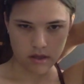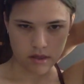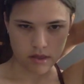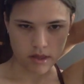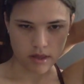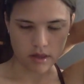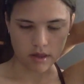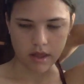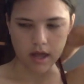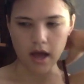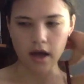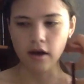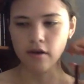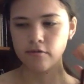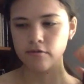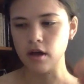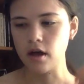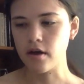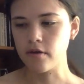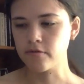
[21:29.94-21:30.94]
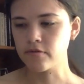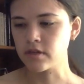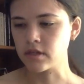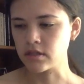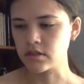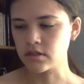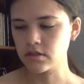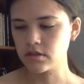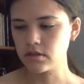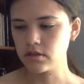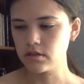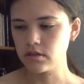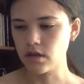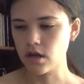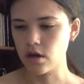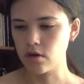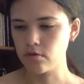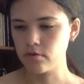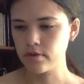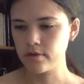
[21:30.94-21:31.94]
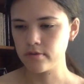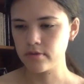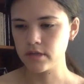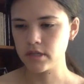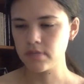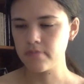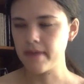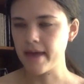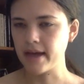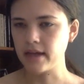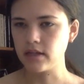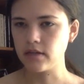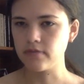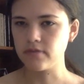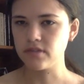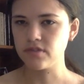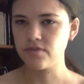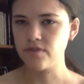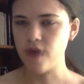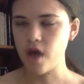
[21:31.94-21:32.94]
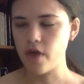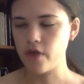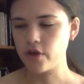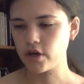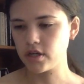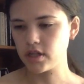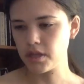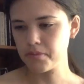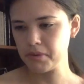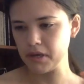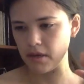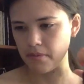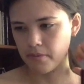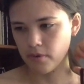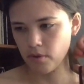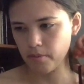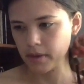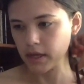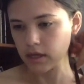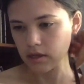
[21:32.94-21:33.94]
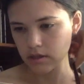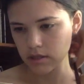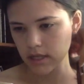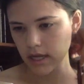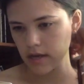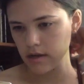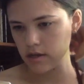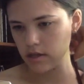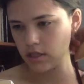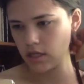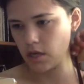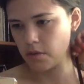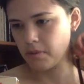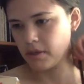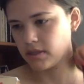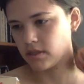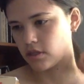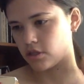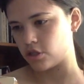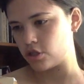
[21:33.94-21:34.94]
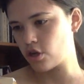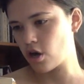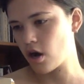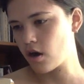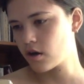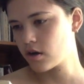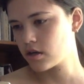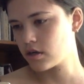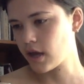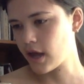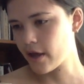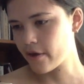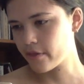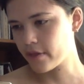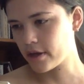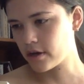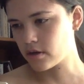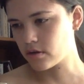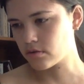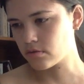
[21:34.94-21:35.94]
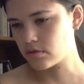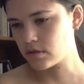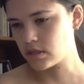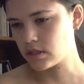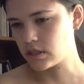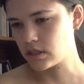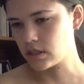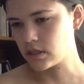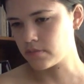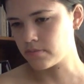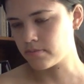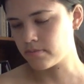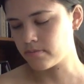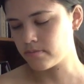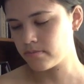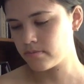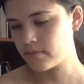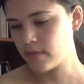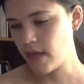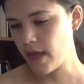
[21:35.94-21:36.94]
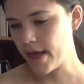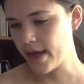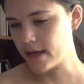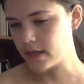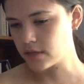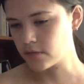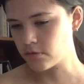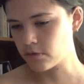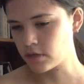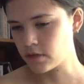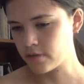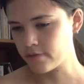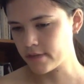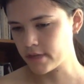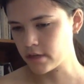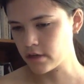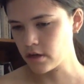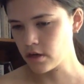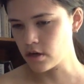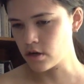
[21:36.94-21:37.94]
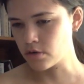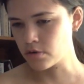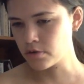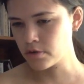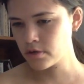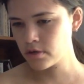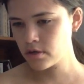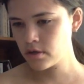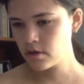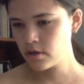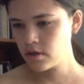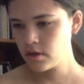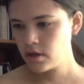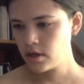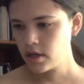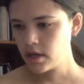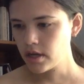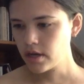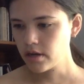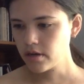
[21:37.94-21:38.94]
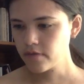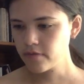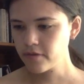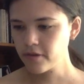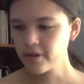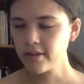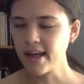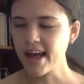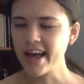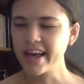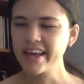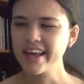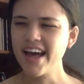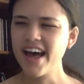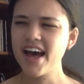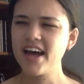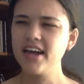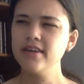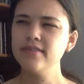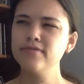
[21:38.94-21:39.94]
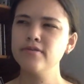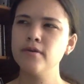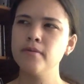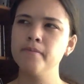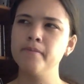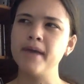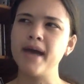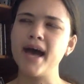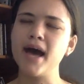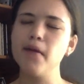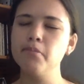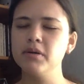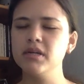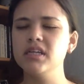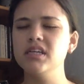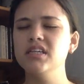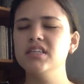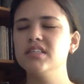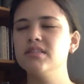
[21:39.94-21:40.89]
the love of his, the respect of his father and the people, because they just see him as a Stark now. They don't see him as one of their own. And I kind of felt bad, but